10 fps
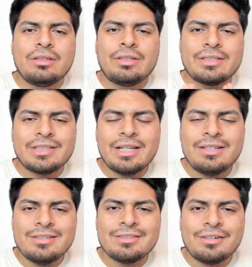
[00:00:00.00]
the
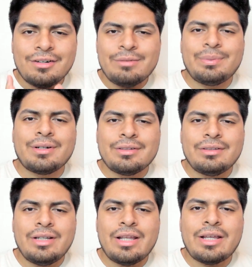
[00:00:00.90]
Senate is the hard
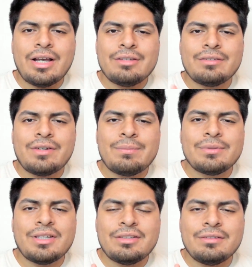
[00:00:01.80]
part, and the House of
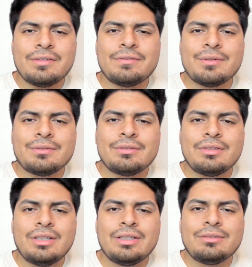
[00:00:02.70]
Representatives vote
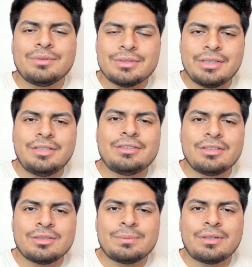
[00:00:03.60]
was the
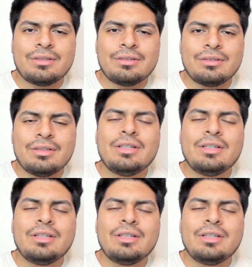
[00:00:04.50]
easiest part.